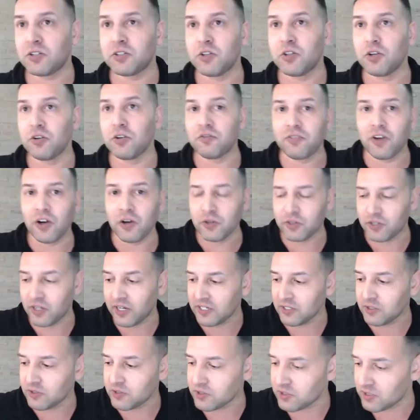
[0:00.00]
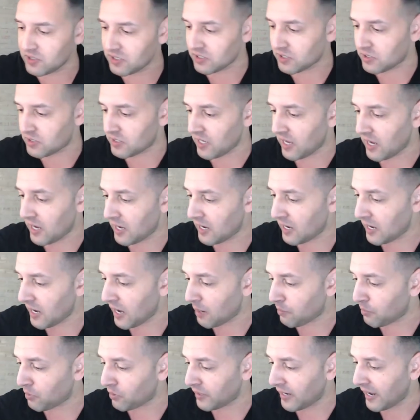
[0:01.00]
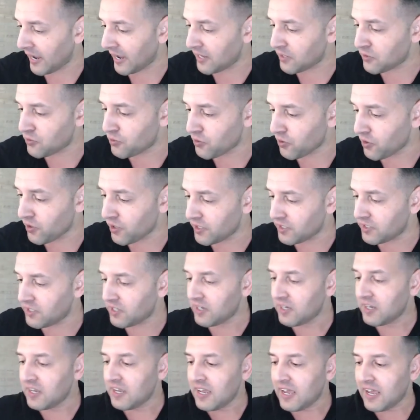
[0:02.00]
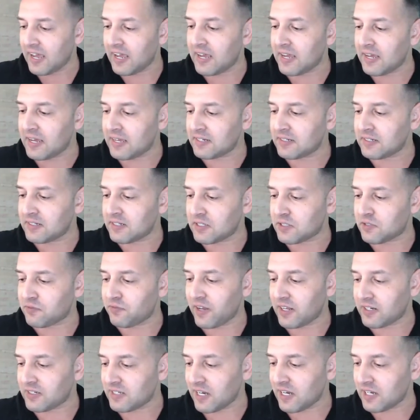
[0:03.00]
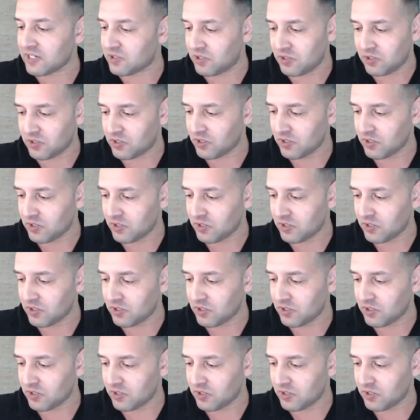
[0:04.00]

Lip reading: your phone. I use this app on Android, and it's fantastic.